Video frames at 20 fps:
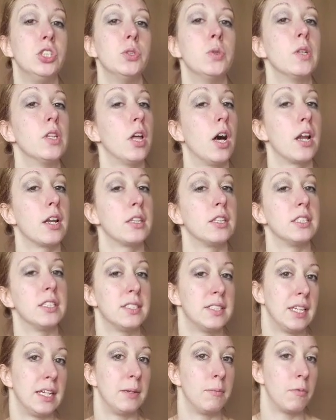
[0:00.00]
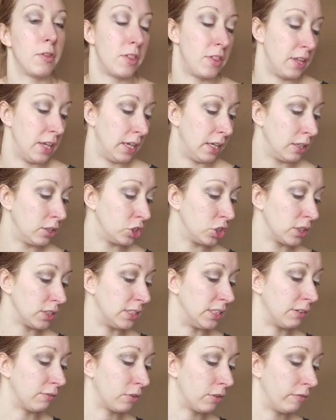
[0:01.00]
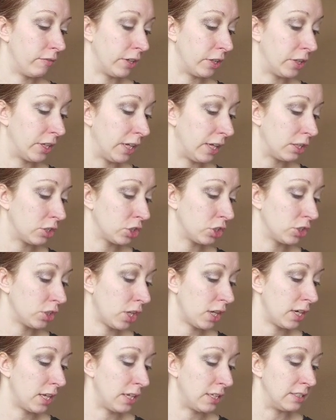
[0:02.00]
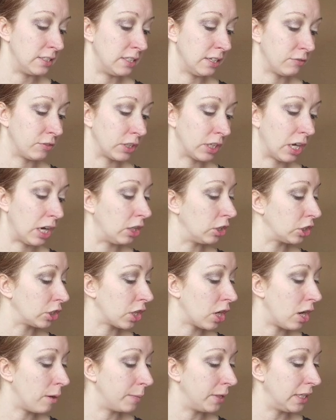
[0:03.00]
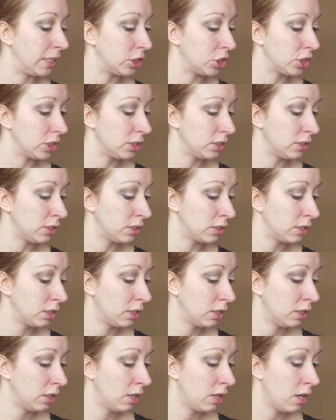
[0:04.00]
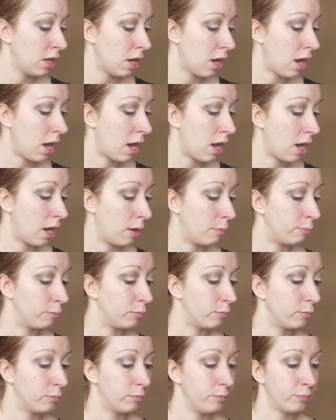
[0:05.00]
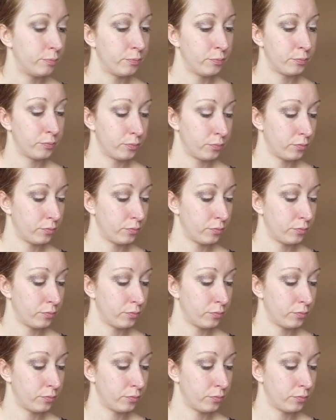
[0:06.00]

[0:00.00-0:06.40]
I tend to do a lot of the same thing, just different variations on it and different color combinations. Let's